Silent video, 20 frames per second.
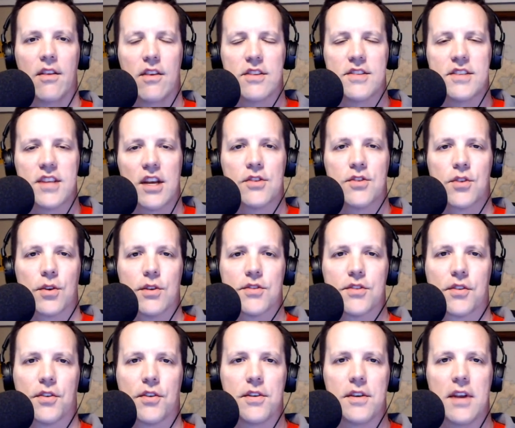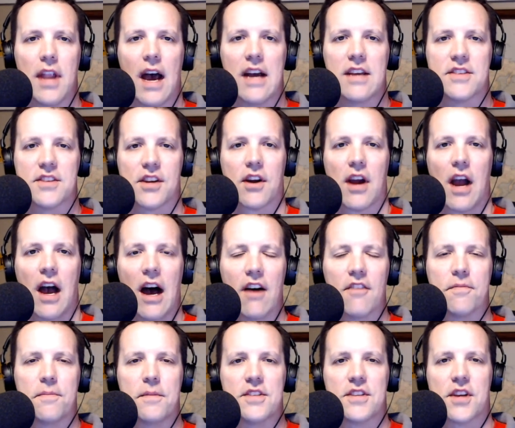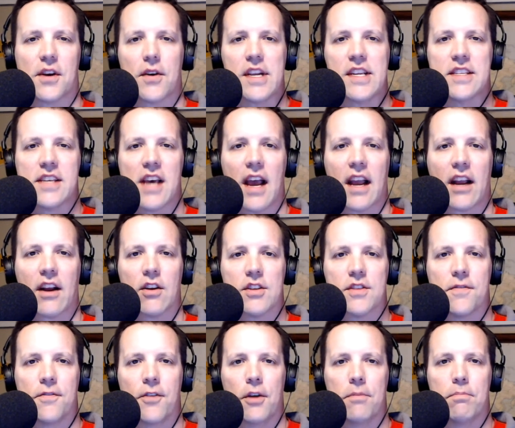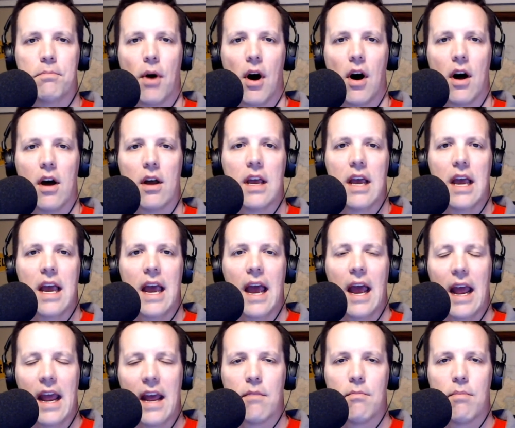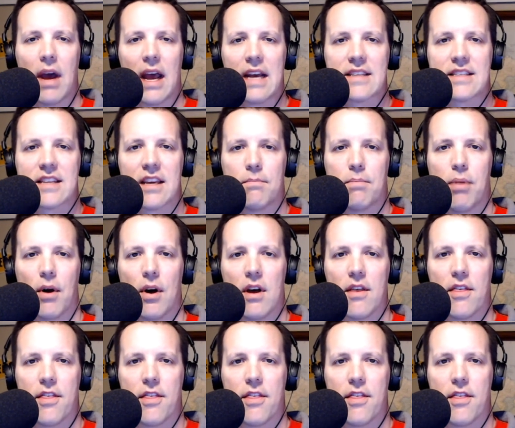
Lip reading: the central scrutinizer of Missouri Tigers football and basketball.